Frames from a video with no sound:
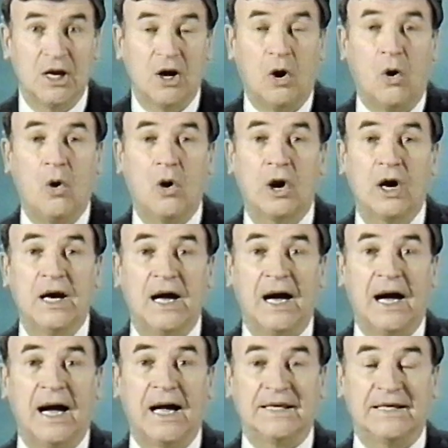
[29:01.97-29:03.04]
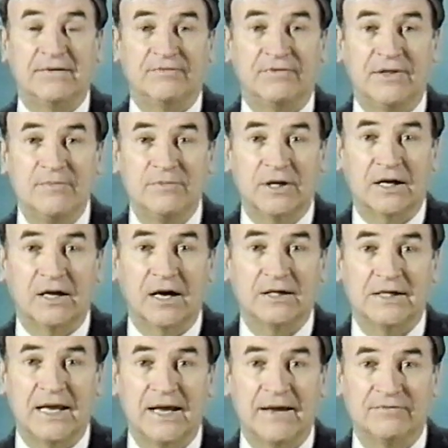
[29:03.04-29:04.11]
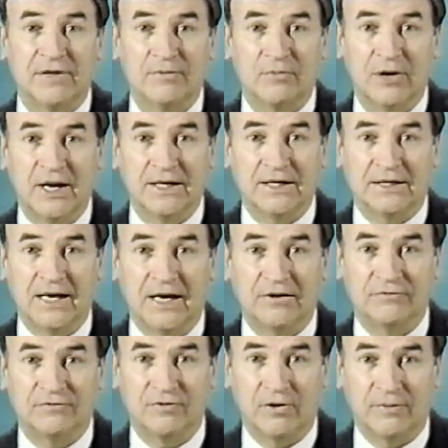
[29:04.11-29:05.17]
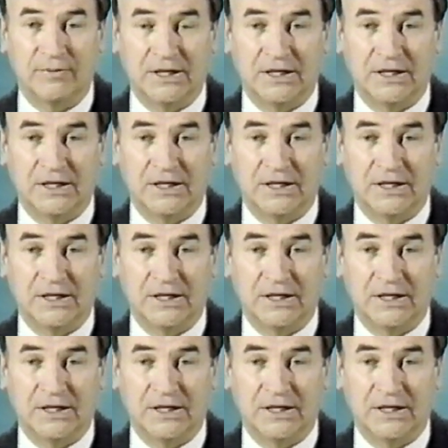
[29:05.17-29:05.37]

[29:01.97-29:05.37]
or I give them the card and have them write it down for me.